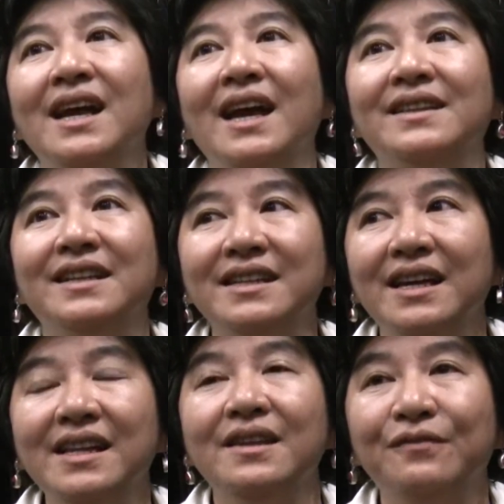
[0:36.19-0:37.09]
and
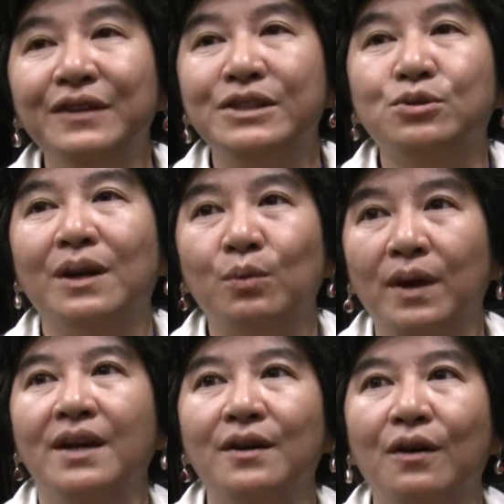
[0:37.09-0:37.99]
individual
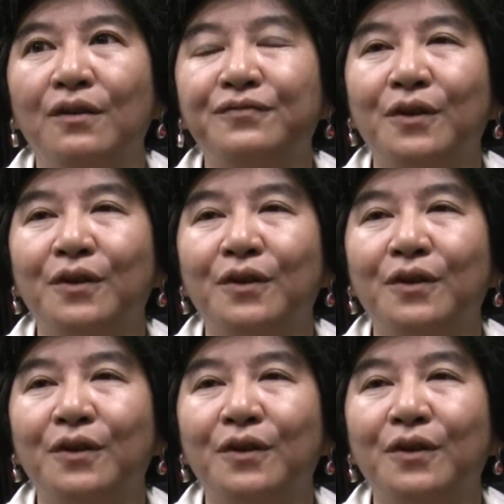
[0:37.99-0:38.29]
way of,